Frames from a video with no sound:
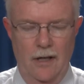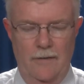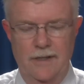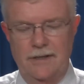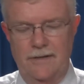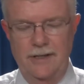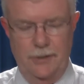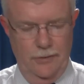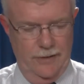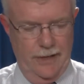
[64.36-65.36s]
These
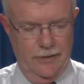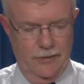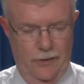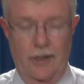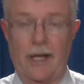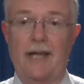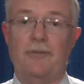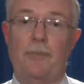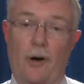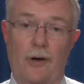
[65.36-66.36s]
two sections are the
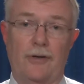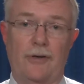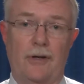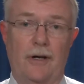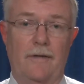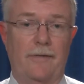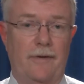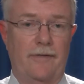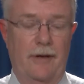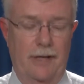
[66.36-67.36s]
last parts of
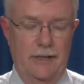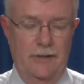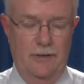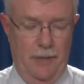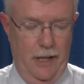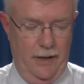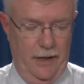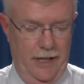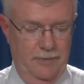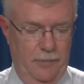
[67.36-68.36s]
the Foundations of Polity, the
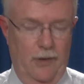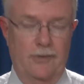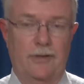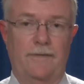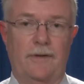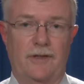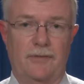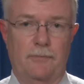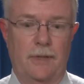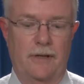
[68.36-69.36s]
last parts of
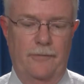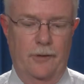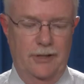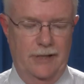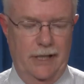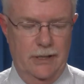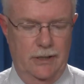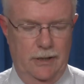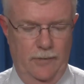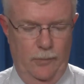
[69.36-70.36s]
this first
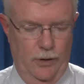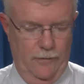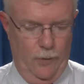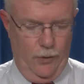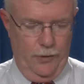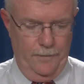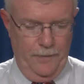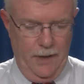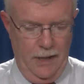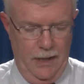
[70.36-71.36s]
section of the Book of Order,
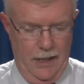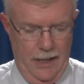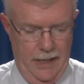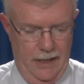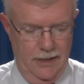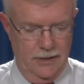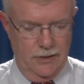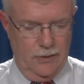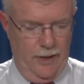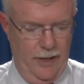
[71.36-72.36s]
and it is
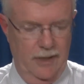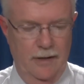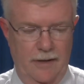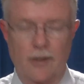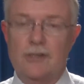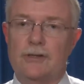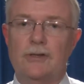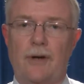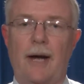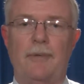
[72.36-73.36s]
described in
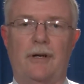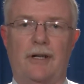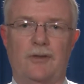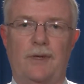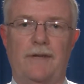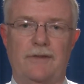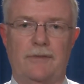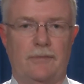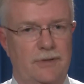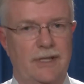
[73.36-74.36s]
here, as we have
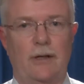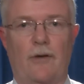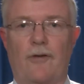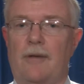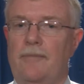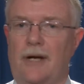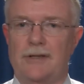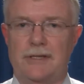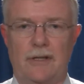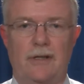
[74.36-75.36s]
seen over our
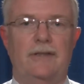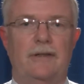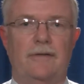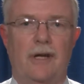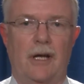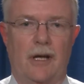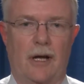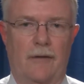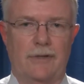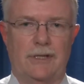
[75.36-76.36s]
series of
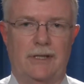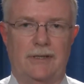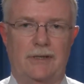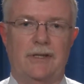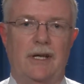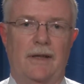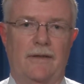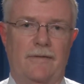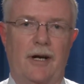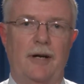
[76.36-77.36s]
conversations,
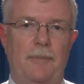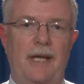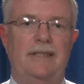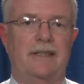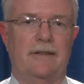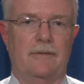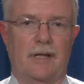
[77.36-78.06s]
the very basic